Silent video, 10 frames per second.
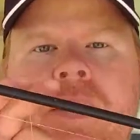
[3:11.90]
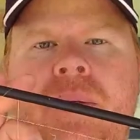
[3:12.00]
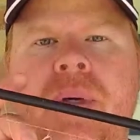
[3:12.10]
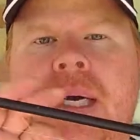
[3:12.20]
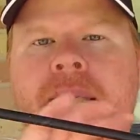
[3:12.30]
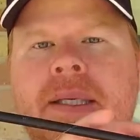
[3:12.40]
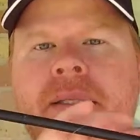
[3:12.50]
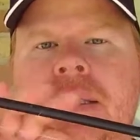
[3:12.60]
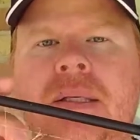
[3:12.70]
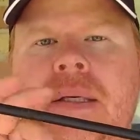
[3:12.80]
two
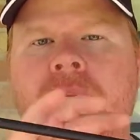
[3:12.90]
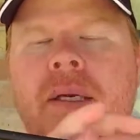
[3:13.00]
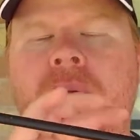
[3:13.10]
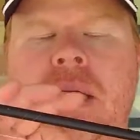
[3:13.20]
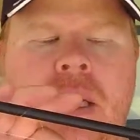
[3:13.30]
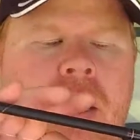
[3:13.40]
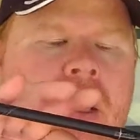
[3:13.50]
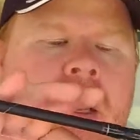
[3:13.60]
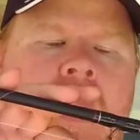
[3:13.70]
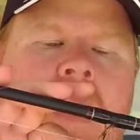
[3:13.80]
eyelets.
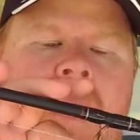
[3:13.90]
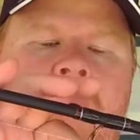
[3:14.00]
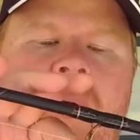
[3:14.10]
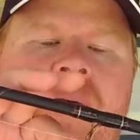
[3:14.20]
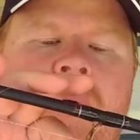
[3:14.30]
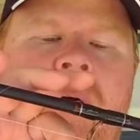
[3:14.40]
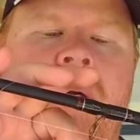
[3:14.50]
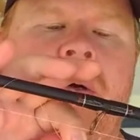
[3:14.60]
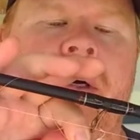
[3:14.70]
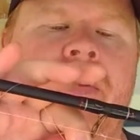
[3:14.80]
Don't ever hook
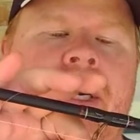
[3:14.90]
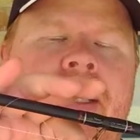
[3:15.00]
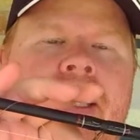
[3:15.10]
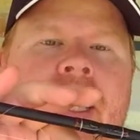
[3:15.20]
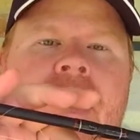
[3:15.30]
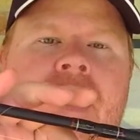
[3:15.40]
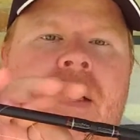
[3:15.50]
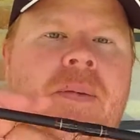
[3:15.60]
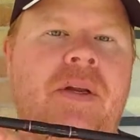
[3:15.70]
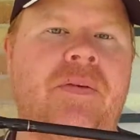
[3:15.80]
your hook right in the eyelet. I
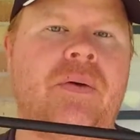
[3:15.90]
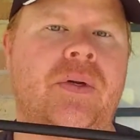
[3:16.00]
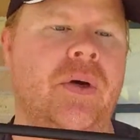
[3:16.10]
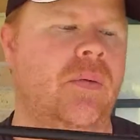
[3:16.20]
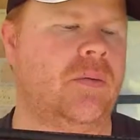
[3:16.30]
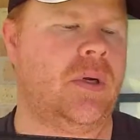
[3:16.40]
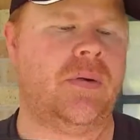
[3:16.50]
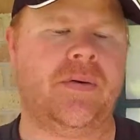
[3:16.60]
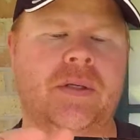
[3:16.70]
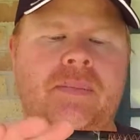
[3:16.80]
mean, if you don't
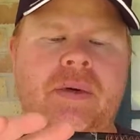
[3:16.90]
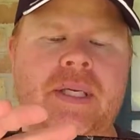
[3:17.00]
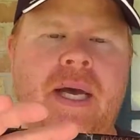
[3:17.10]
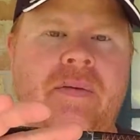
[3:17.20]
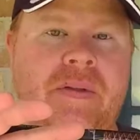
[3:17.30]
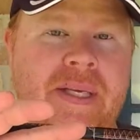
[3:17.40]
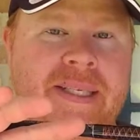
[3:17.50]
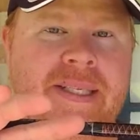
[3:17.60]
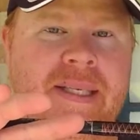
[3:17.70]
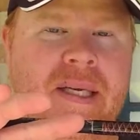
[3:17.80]
for some reason have
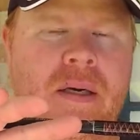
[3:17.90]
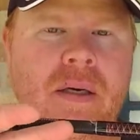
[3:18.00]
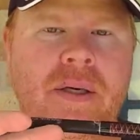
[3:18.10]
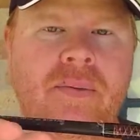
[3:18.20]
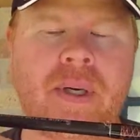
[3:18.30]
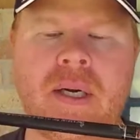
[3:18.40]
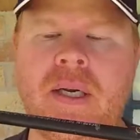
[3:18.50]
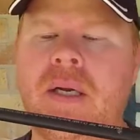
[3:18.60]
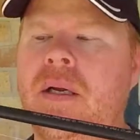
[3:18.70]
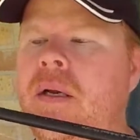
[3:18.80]
this on your rod,
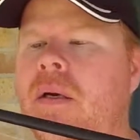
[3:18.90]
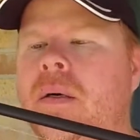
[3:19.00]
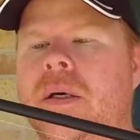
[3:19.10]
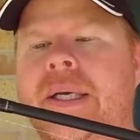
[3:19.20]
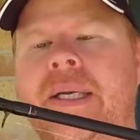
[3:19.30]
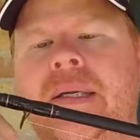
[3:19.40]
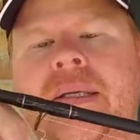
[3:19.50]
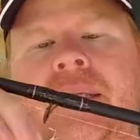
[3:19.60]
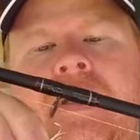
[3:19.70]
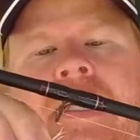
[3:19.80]
hook it into
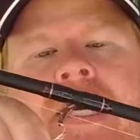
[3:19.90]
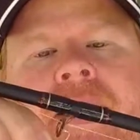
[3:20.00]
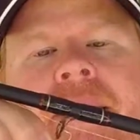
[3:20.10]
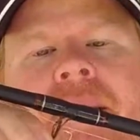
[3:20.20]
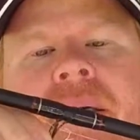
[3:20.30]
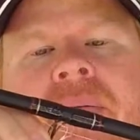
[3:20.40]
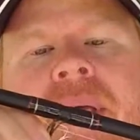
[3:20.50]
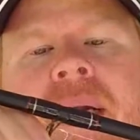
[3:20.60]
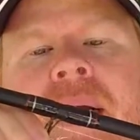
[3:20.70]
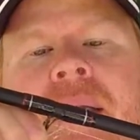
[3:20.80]
the legs of
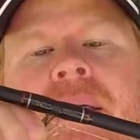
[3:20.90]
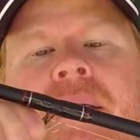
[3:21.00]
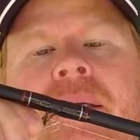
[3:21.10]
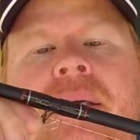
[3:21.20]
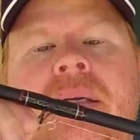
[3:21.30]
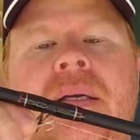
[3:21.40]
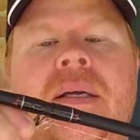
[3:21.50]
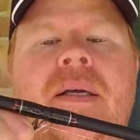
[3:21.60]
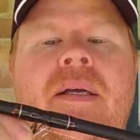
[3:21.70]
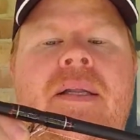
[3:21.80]
that eyelet.
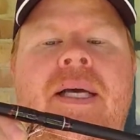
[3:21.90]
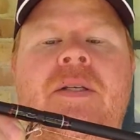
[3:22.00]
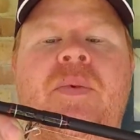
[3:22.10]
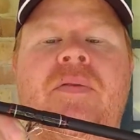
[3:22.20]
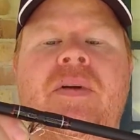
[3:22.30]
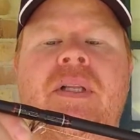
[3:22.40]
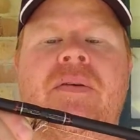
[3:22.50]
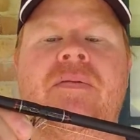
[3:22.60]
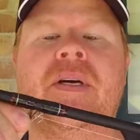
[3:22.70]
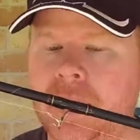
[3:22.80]
That's perfectly
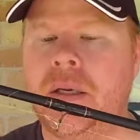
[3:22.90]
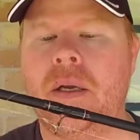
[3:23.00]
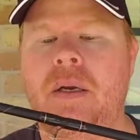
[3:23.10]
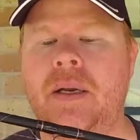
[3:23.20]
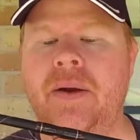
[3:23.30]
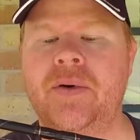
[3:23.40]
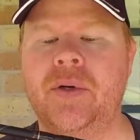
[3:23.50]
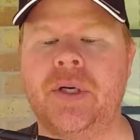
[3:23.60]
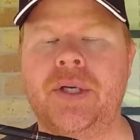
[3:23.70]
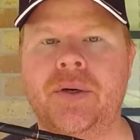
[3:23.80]
fine. Never
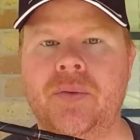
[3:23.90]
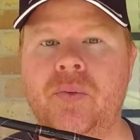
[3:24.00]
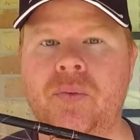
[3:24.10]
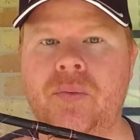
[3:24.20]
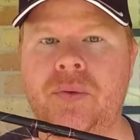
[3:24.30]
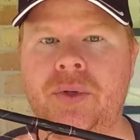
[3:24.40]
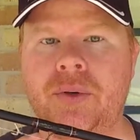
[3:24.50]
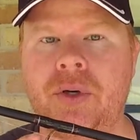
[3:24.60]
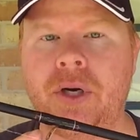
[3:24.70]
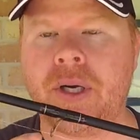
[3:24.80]
hook your
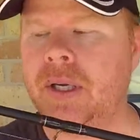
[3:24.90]
hook